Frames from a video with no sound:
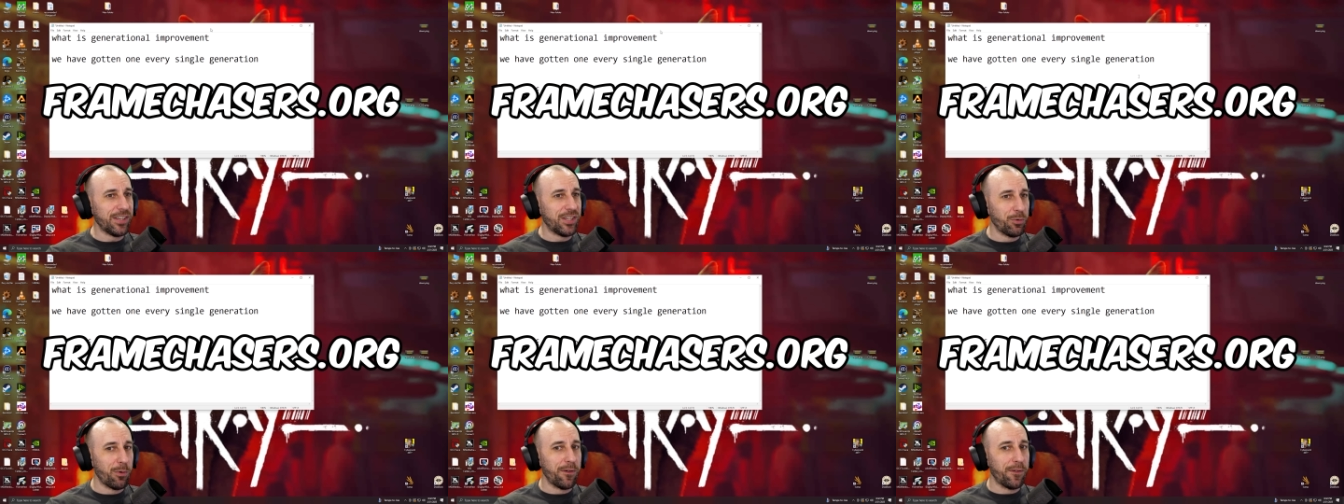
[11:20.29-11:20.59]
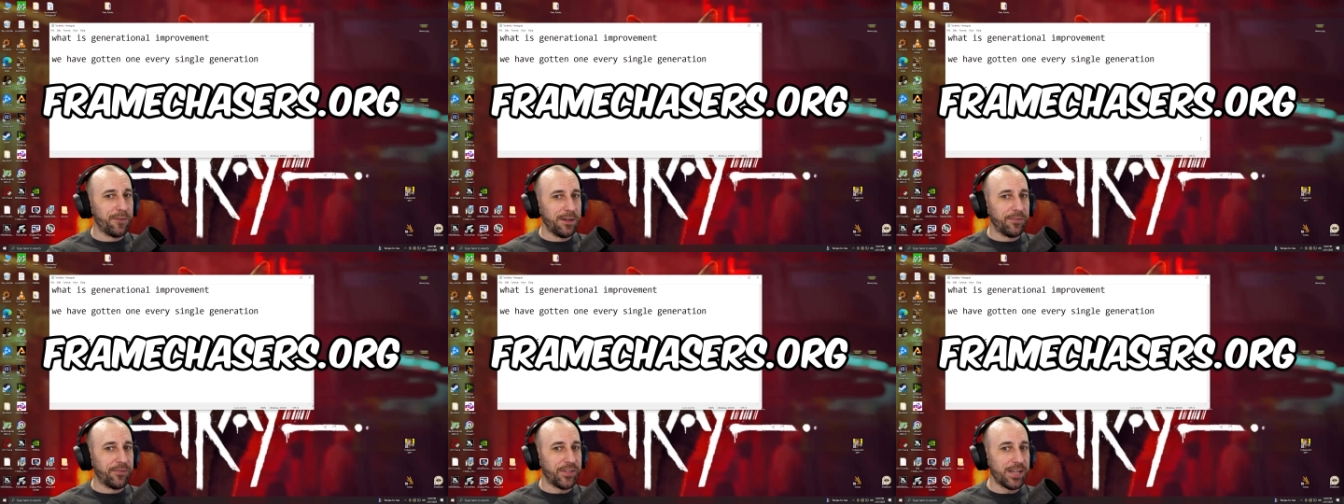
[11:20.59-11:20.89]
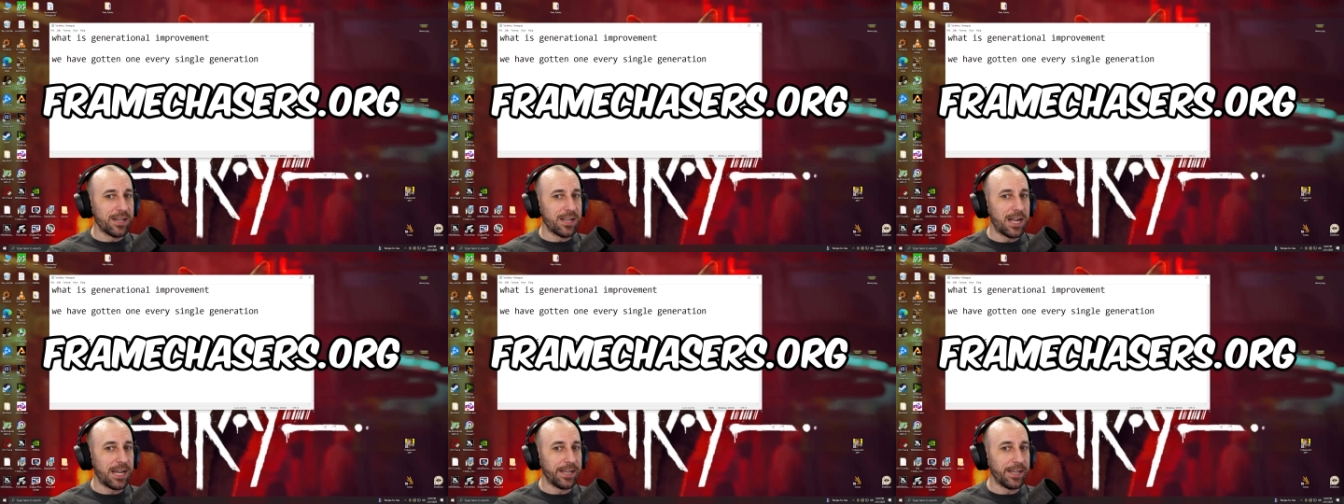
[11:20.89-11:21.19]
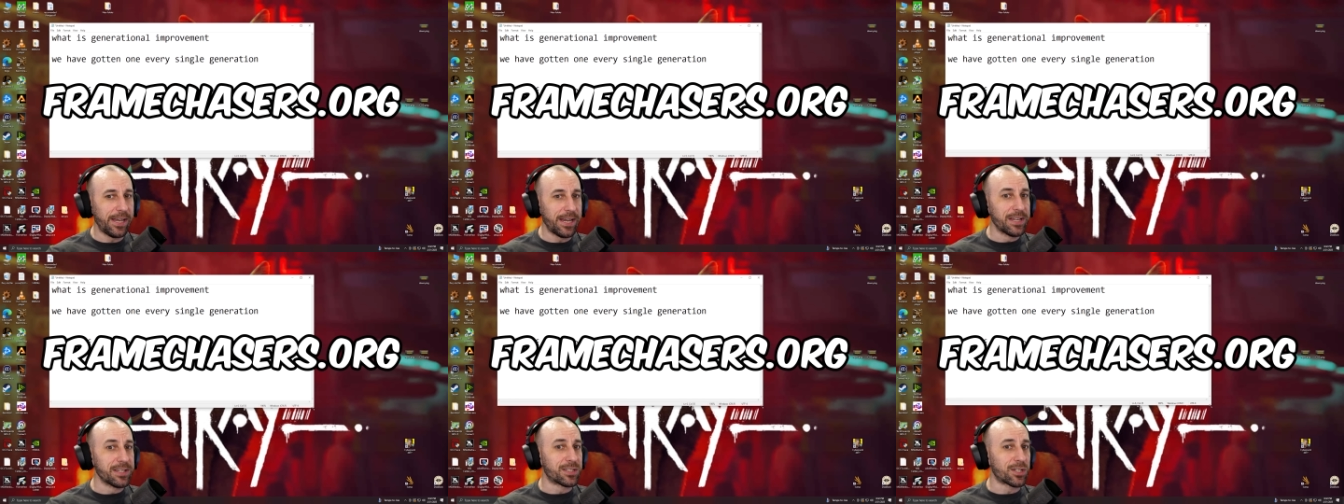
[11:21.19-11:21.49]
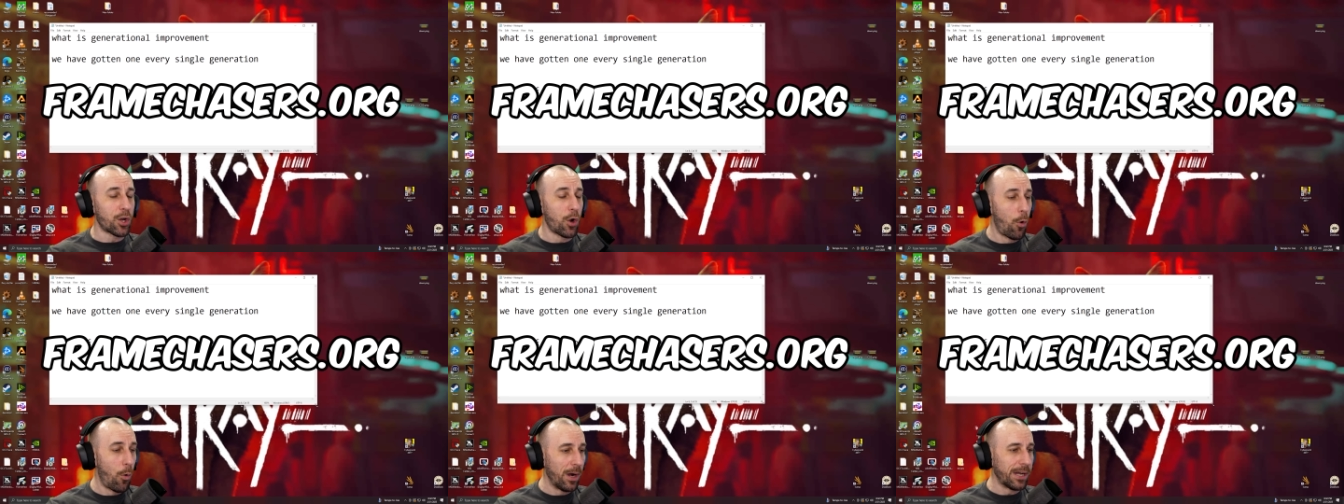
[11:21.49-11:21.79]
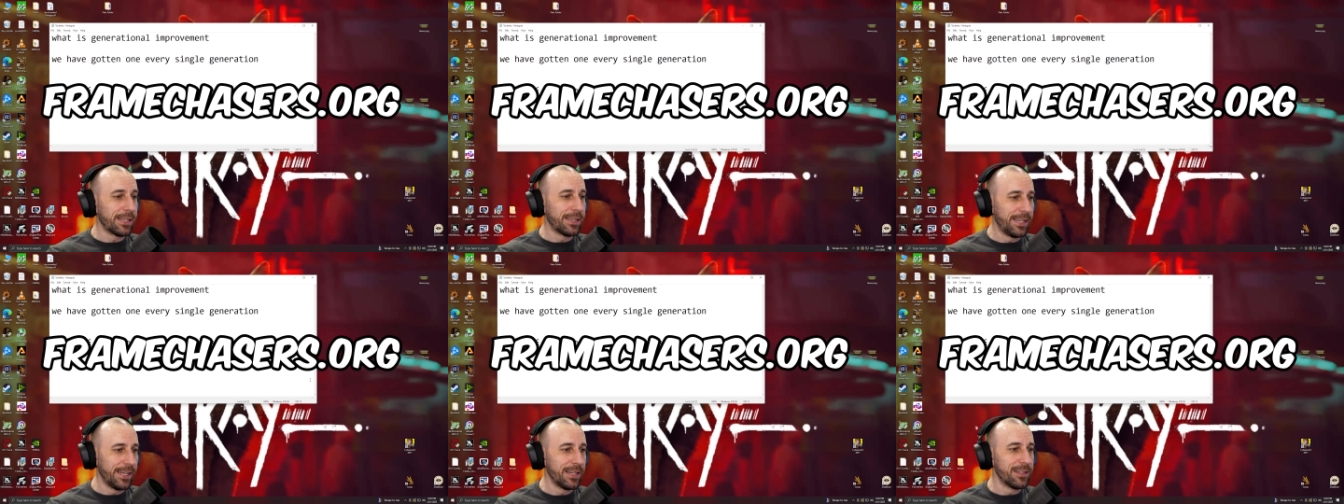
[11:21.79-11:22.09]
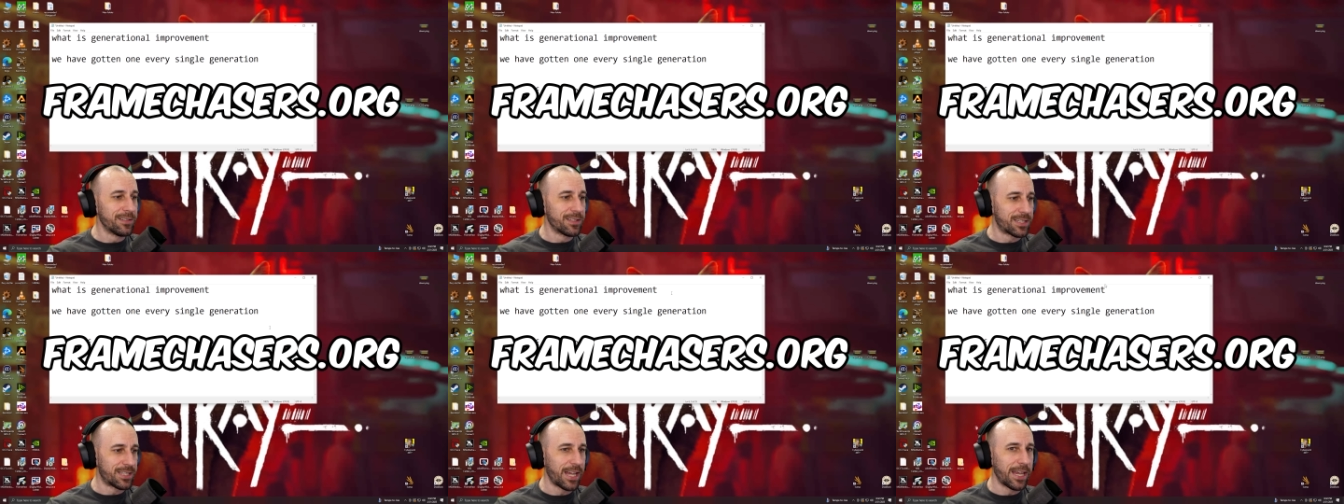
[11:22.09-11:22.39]
to a 5090 is quite the
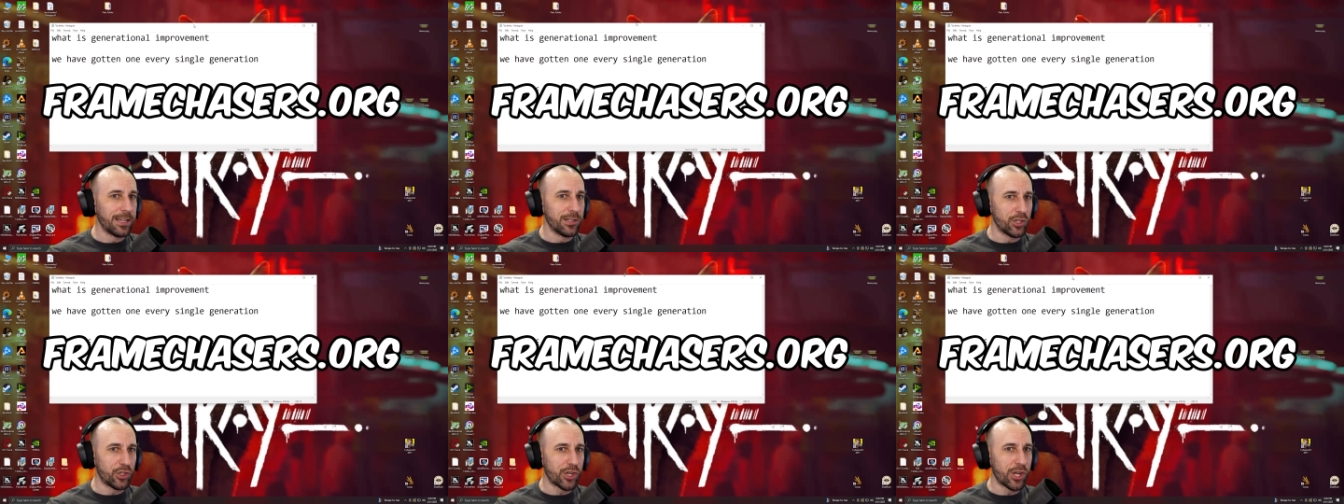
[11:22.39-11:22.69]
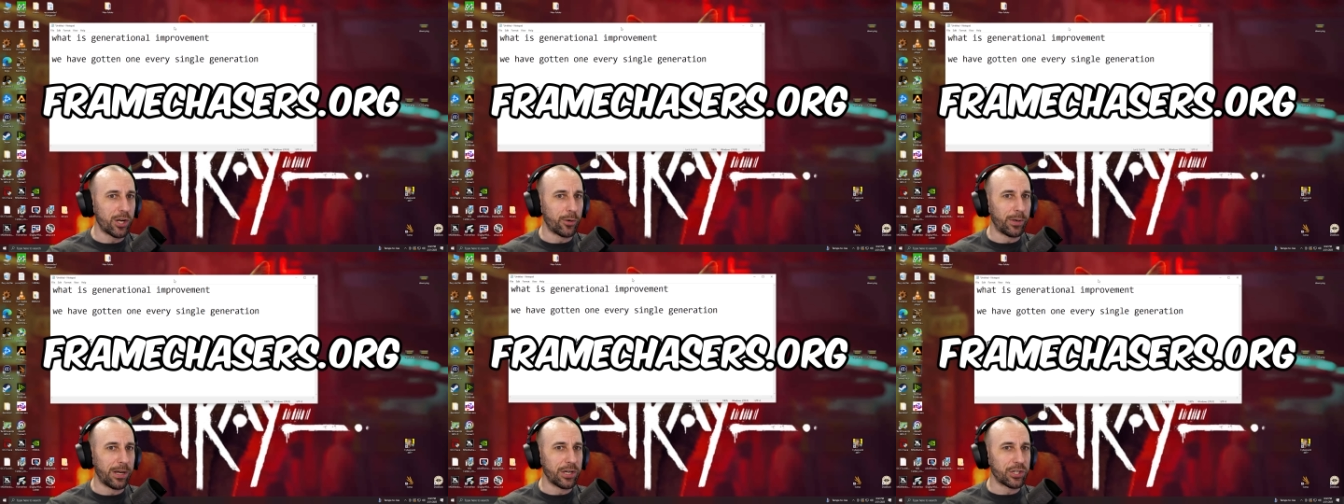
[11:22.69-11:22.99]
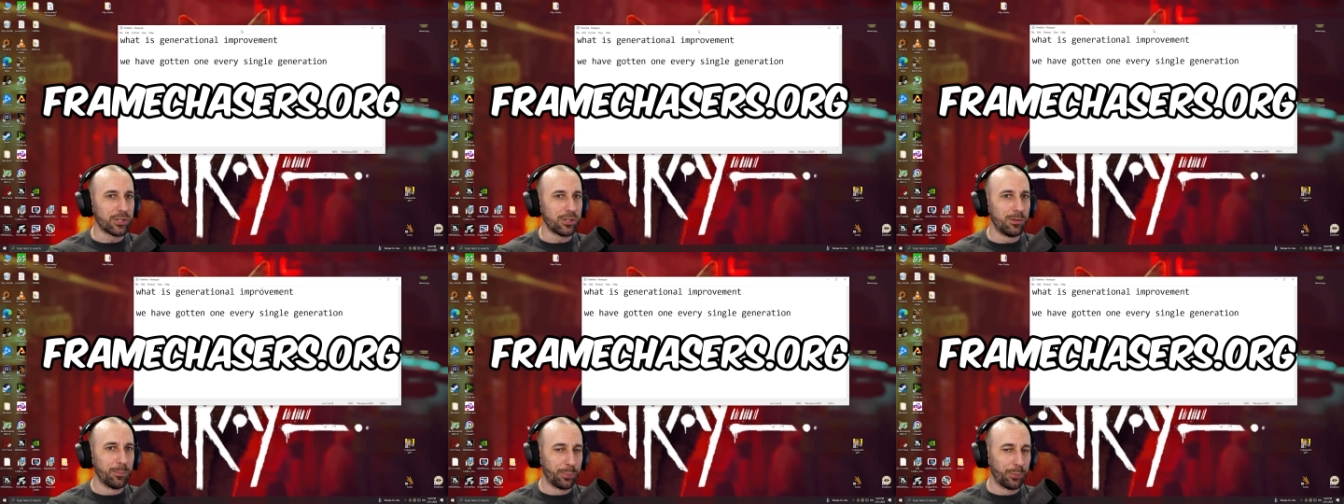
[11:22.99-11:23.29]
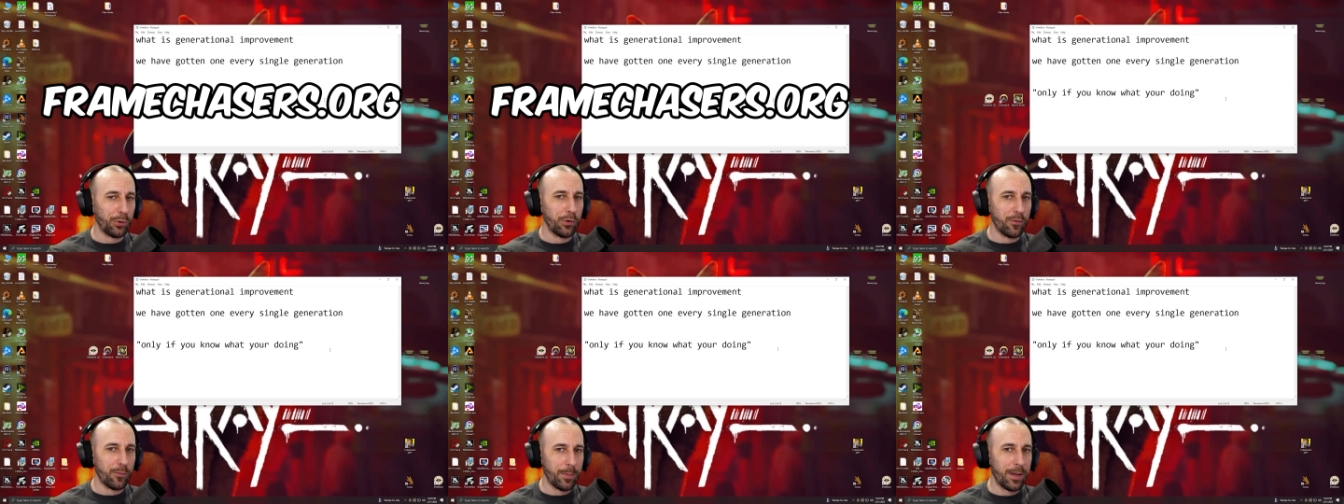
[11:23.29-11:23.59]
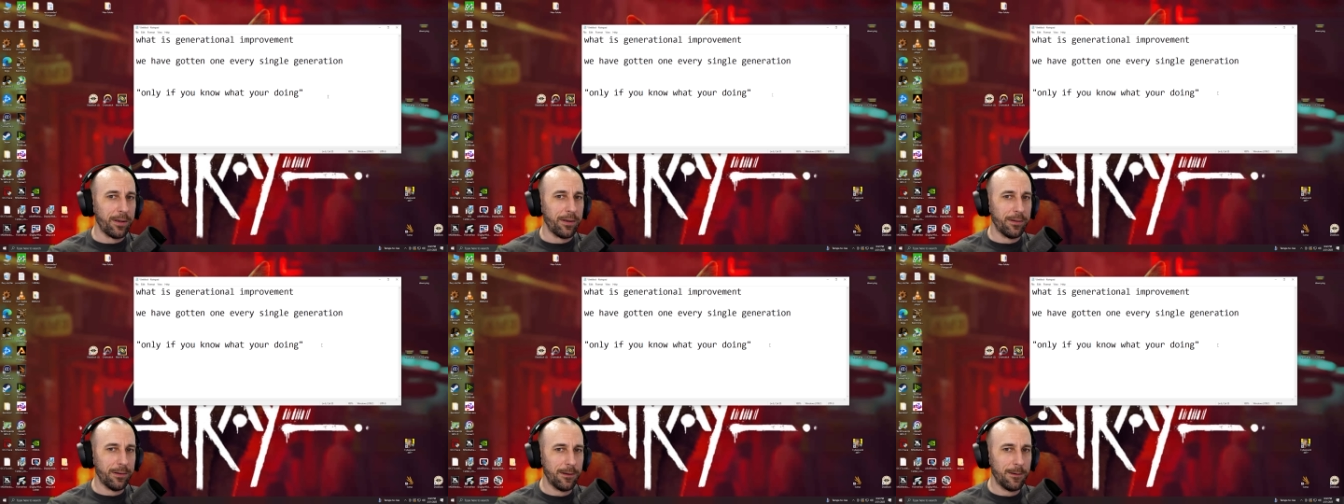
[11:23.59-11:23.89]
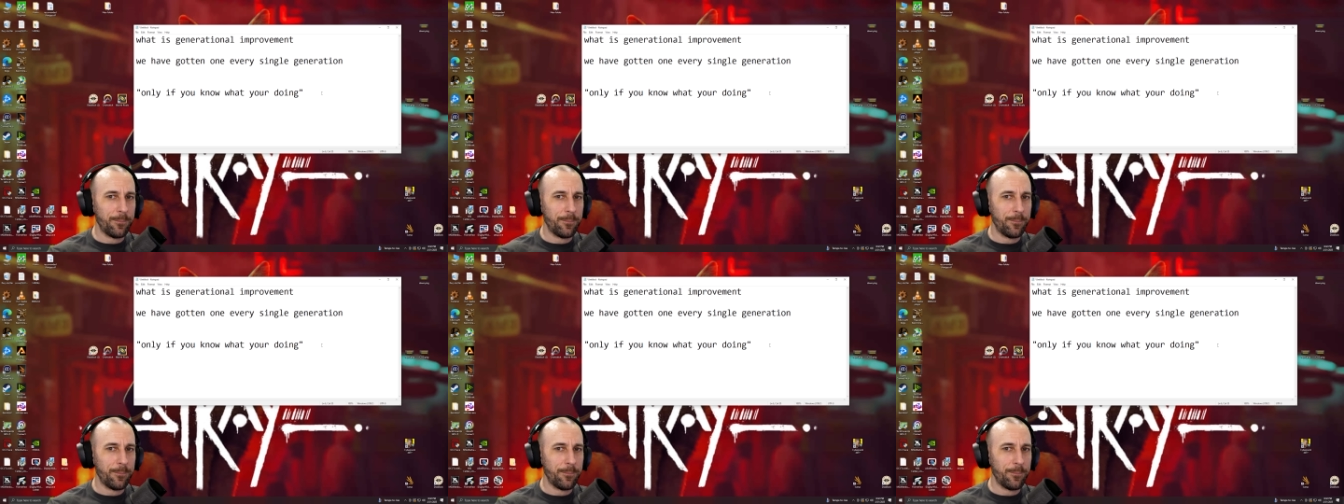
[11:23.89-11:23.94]
insane generational improvement.